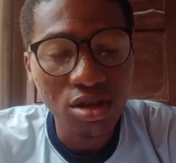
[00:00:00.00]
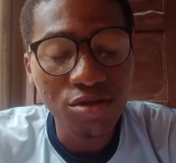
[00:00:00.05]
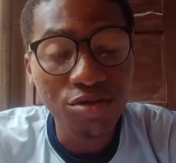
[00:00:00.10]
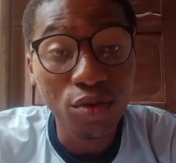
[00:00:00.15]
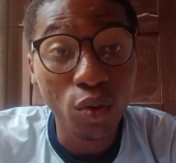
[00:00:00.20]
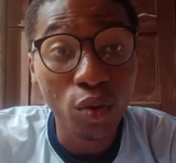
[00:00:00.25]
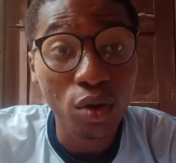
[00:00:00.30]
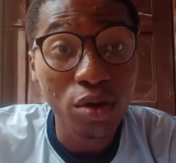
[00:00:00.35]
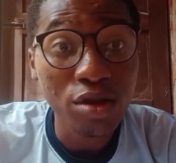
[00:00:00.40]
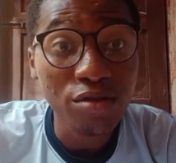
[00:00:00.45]

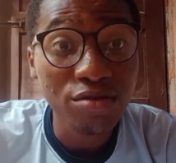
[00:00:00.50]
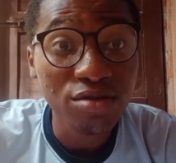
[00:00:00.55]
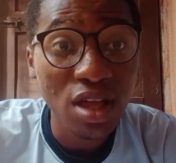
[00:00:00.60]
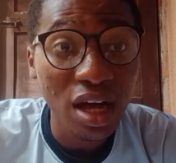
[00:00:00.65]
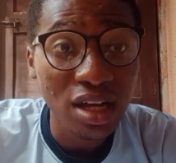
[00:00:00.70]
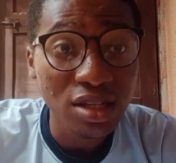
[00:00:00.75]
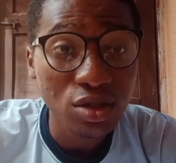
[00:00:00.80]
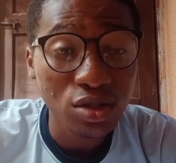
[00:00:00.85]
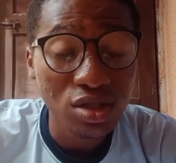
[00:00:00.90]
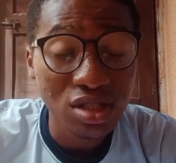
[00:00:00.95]
If
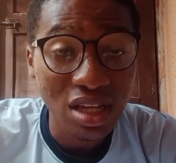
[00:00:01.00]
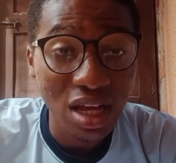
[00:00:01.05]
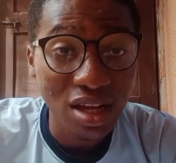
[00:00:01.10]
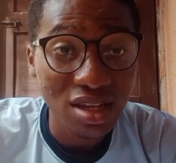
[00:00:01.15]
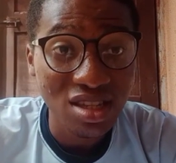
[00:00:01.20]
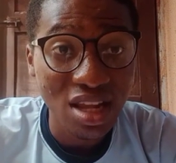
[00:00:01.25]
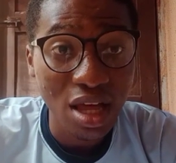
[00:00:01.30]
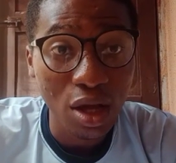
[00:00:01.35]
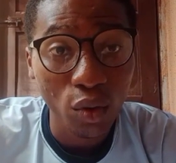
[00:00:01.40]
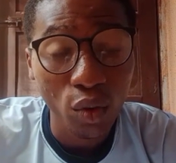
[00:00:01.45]
that
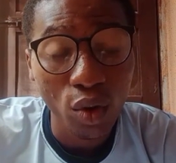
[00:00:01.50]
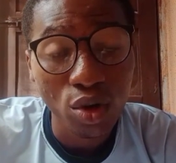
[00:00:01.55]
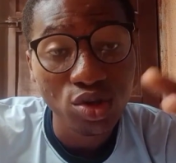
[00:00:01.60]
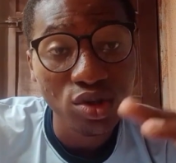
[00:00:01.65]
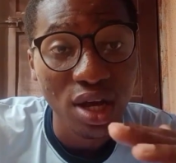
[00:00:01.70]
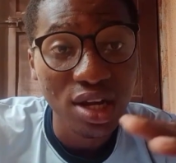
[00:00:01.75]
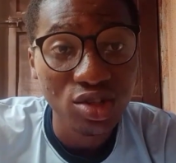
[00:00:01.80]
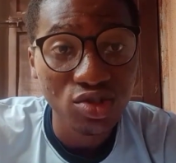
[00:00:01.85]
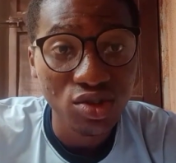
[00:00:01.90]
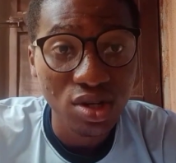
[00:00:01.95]
sounds like what
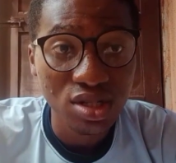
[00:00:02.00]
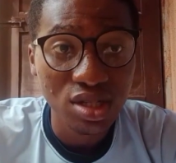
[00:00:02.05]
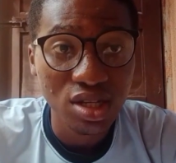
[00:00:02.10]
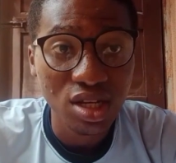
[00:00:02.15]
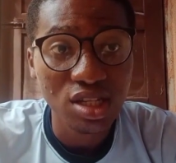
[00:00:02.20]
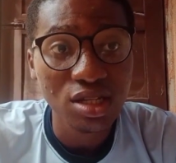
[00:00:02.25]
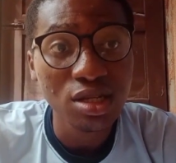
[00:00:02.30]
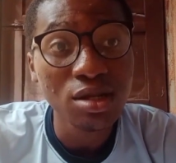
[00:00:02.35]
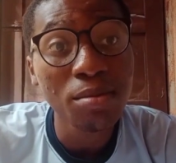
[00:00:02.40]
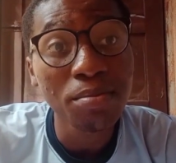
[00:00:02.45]
you're
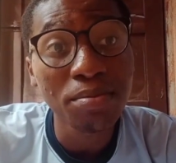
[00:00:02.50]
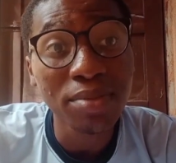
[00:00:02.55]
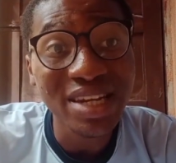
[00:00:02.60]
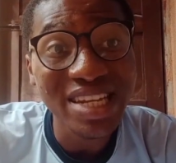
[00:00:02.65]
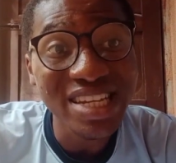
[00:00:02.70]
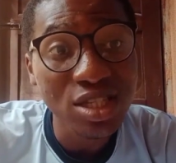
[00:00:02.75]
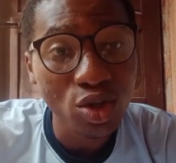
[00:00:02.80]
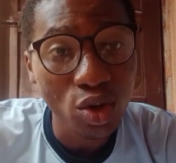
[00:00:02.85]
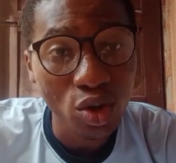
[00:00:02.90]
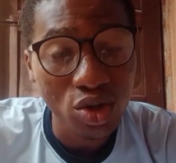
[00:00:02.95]
interested in,
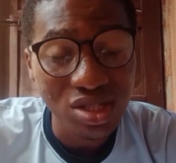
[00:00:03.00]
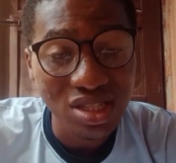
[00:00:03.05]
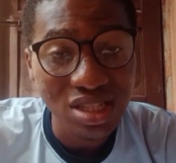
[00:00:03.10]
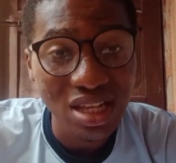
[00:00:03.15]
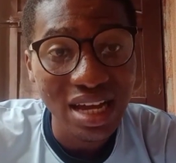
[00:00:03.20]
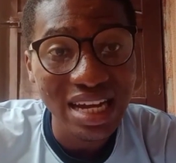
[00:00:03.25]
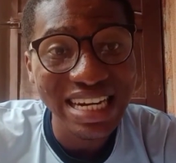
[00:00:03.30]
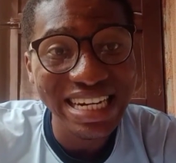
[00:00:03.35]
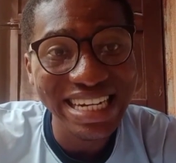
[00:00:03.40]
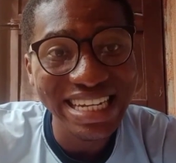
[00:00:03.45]
please
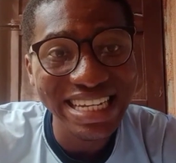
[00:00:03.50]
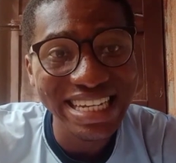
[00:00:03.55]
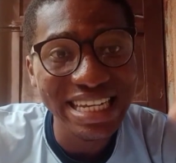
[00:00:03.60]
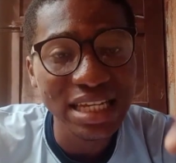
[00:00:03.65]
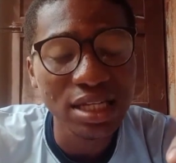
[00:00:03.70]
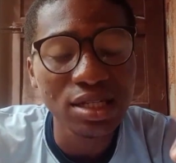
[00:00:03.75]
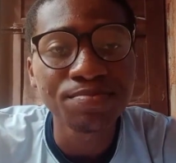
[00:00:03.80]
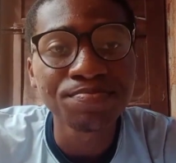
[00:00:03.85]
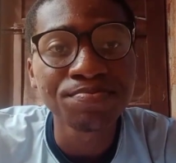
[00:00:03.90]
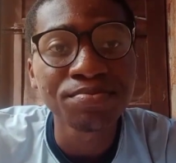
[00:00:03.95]
consider
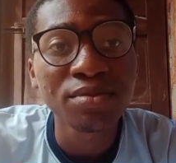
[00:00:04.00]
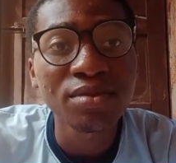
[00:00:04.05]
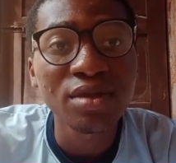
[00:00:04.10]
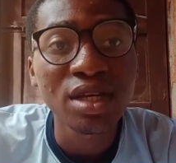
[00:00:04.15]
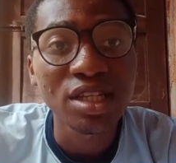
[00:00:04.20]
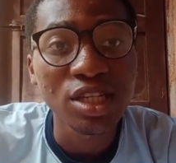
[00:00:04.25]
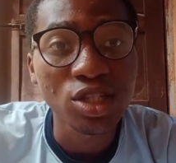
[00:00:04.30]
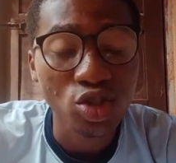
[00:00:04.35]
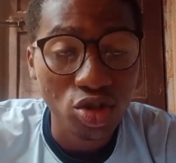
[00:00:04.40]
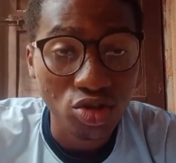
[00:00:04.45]
clicking
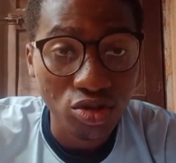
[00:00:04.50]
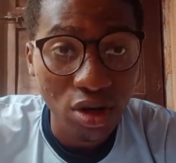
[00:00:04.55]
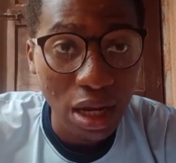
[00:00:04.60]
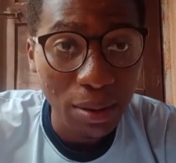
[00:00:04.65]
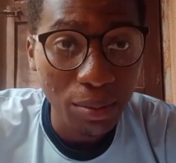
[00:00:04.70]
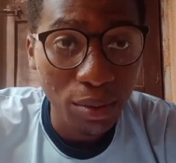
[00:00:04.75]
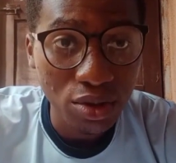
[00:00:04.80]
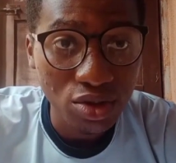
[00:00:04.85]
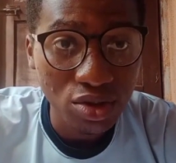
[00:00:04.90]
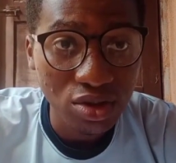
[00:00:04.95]
the
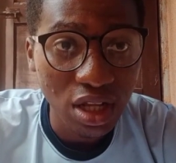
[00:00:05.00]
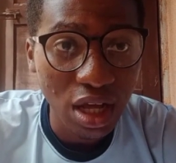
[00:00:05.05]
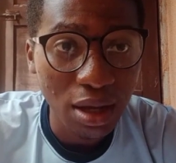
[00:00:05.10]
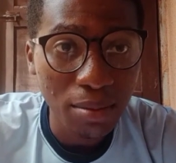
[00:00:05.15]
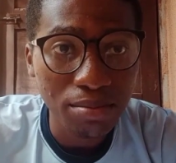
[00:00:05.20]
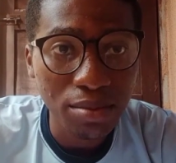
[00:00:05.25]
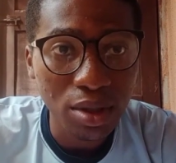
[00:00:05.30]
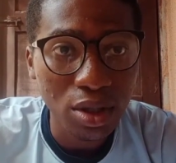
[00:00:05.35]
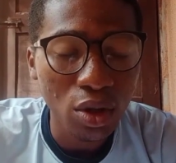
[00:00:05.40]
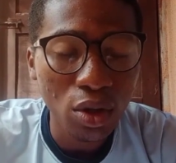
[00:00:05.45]
subscribe button
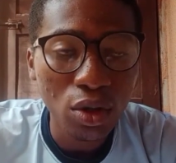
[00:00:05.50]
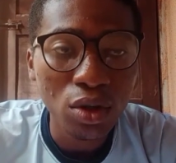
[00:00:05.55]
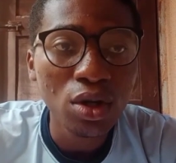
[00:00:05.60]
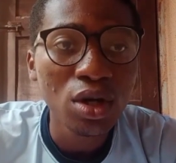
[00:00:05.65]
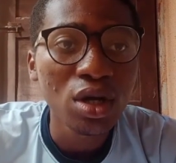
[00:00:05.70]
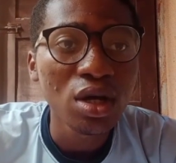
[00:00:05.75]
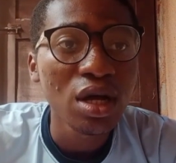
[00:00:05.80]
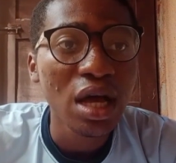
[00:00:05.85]
down below.